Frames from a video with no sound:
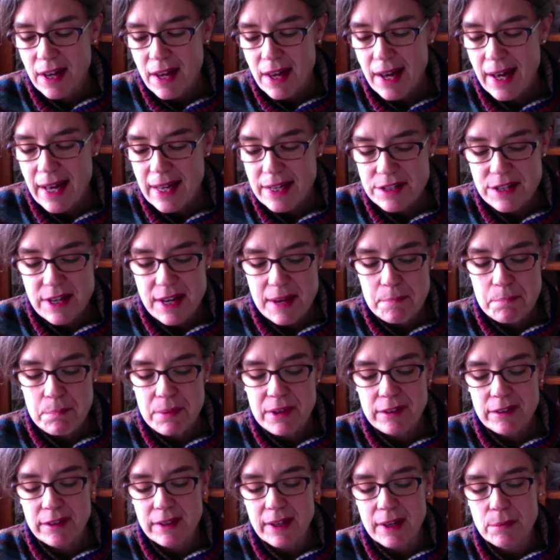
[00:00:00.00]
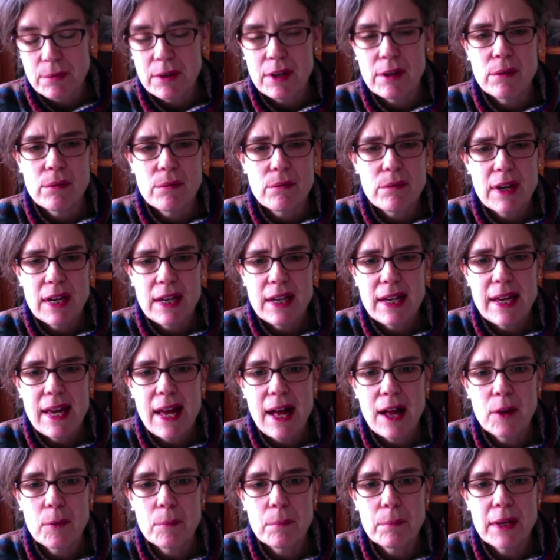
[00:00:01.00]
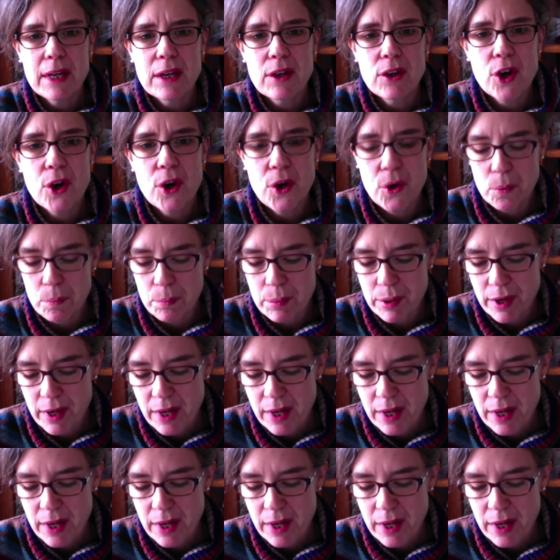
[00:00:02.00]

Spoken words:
and empathy will really help me cope